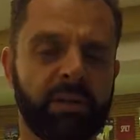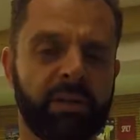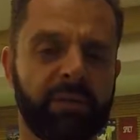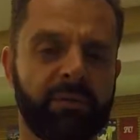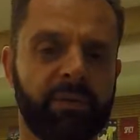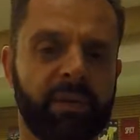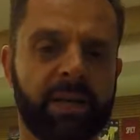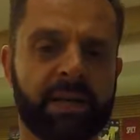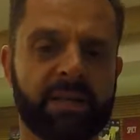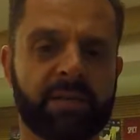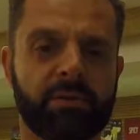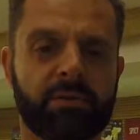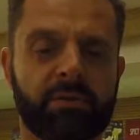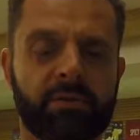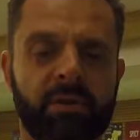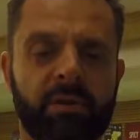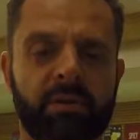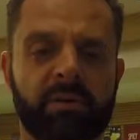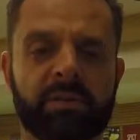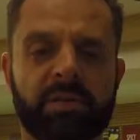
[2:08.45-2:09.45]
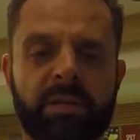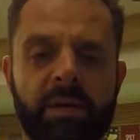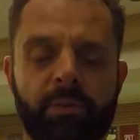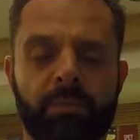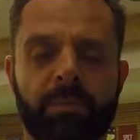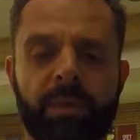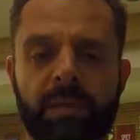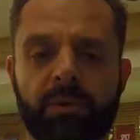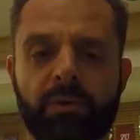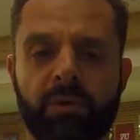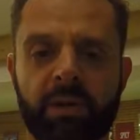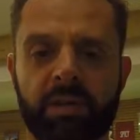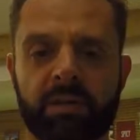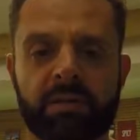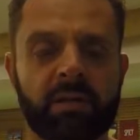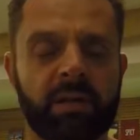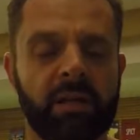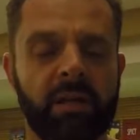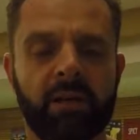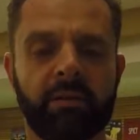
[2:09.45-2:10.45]
And if you guys don't understand what Bitcoin is,
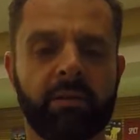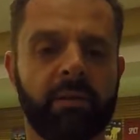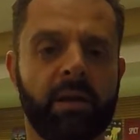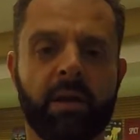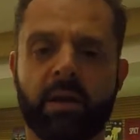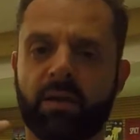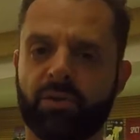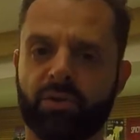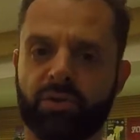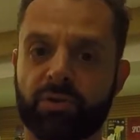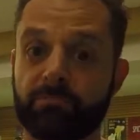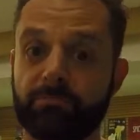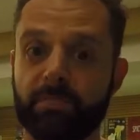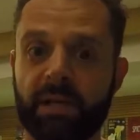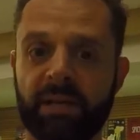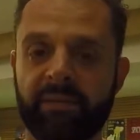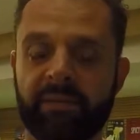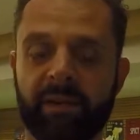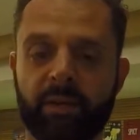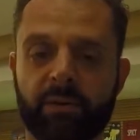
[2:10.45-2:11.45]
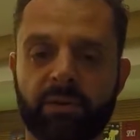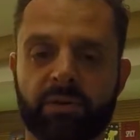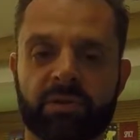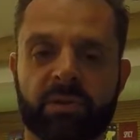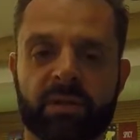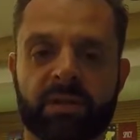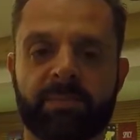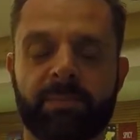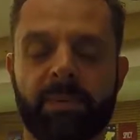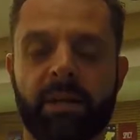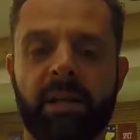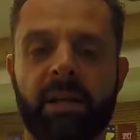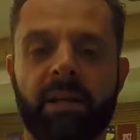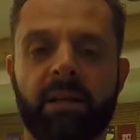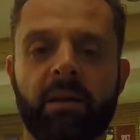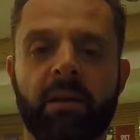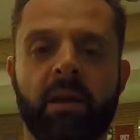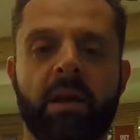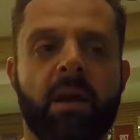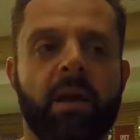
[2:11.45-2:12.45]
again, there's many videos explaining,